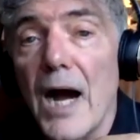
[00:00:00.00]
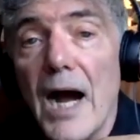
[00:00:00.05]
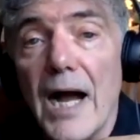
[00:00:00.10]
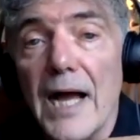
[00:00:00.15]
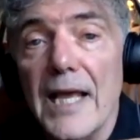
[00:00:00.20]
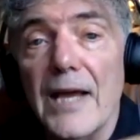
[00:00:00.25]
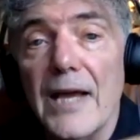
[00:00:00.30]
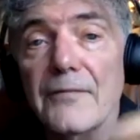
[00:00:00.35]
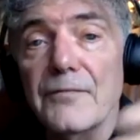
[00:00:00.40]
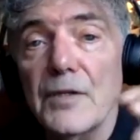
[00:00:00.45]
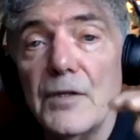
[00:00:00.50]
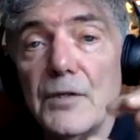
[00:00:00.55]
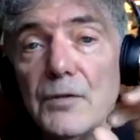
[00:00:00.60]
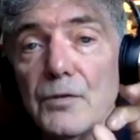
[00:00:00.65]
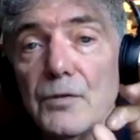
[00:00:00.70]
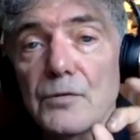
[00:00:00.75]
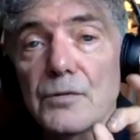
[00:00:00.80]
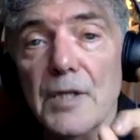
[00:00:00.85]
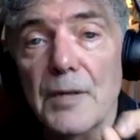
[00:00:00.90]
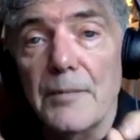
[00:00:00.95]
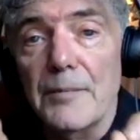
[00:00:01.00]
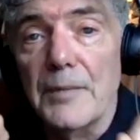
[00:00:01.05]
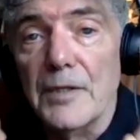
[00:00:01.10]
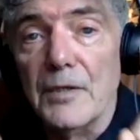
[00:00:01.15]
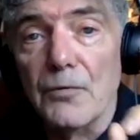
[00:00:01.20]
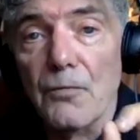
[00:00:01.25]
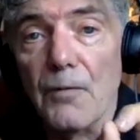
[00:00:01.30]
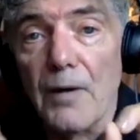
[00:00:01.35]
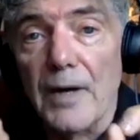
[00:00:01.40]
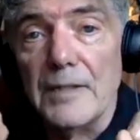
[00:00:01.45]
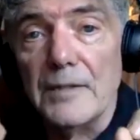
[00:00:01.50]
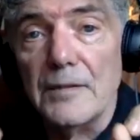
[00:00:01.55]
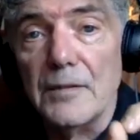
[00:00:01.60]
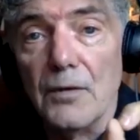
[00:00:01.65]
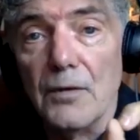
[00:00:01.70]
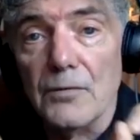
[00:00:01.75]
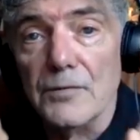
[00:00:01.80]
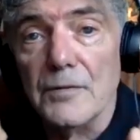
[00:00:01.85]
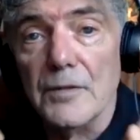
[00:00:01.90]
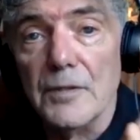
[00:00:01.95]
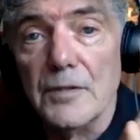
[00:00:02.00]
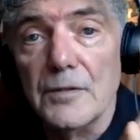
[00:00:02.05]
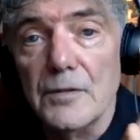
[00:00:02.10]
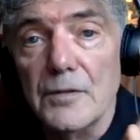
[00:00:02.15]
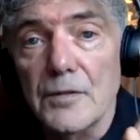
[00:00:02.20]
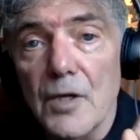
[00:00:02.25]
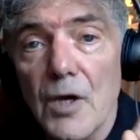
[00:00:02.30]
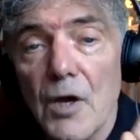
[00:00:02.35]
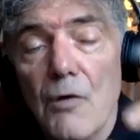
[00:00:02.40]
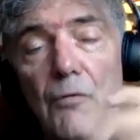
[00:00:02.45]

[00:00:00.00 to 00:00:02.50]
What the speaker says: I have to use them in the right dosage,